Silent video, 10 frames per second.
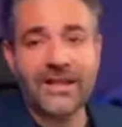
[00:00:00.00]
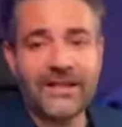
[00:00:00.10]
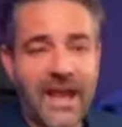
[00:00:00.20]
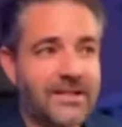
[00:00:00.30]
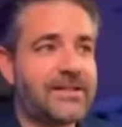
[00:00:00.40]
the
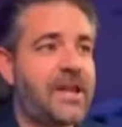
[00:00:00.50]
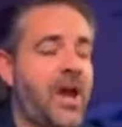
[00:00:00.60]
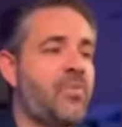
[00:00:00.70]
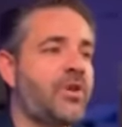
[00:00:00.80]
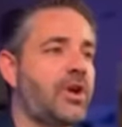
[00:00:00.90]
gates, they
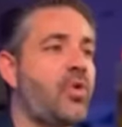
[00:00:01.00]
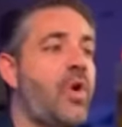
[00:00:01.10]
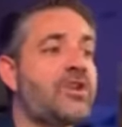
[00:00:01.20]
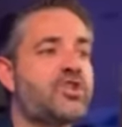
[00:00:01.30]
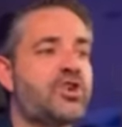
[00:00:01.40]
come with the
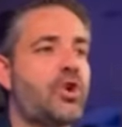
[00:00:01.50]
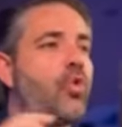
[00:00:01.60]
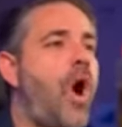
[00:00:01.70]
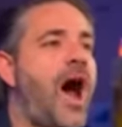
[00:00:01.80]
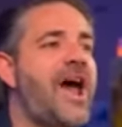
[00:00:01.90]

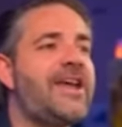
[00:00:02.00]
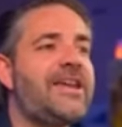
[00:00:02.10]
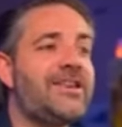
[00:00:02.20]
question why